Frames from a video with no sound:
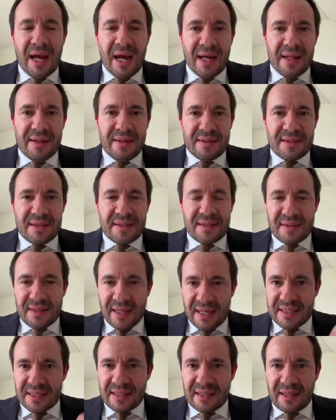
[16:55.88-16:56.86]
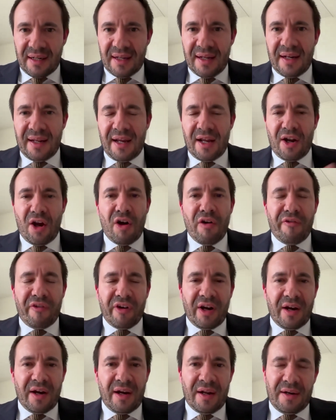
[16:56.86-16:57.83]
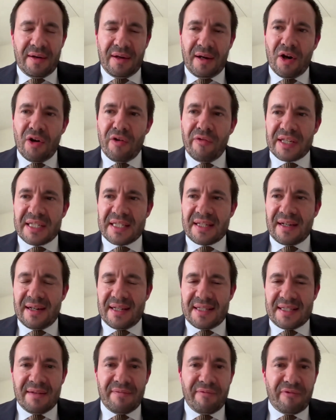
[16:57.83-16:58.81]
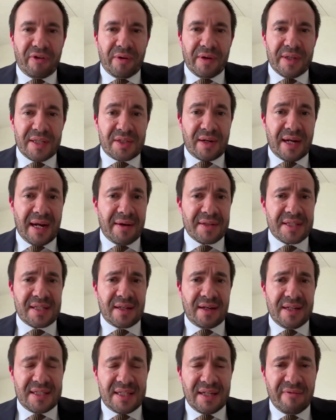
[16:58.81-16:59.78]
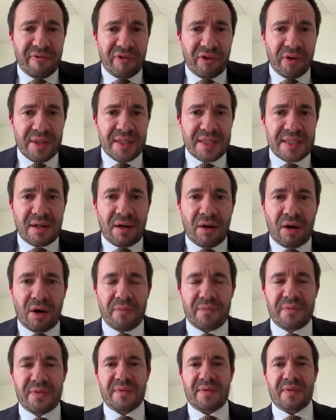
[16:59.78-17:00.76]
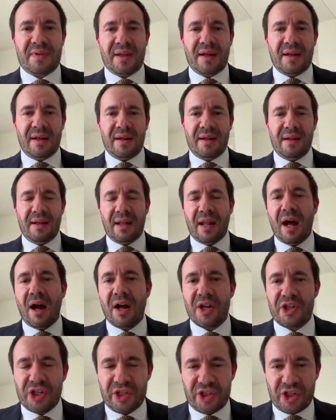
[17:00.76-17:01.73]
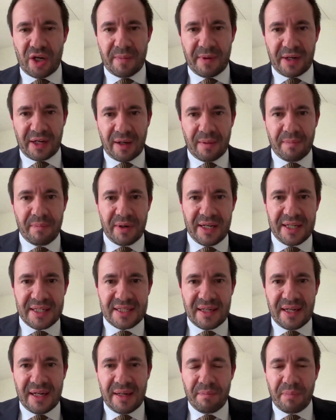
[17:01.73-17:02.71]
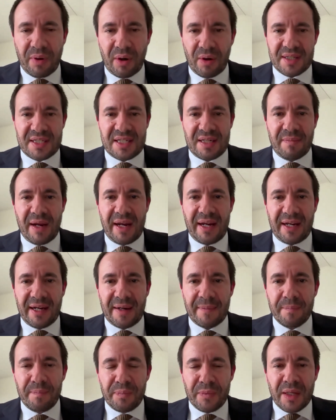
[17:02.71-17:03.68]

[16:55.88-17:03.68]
And there's clearly an over an oversized influence or outsized influence of the larger German companies in policymaking.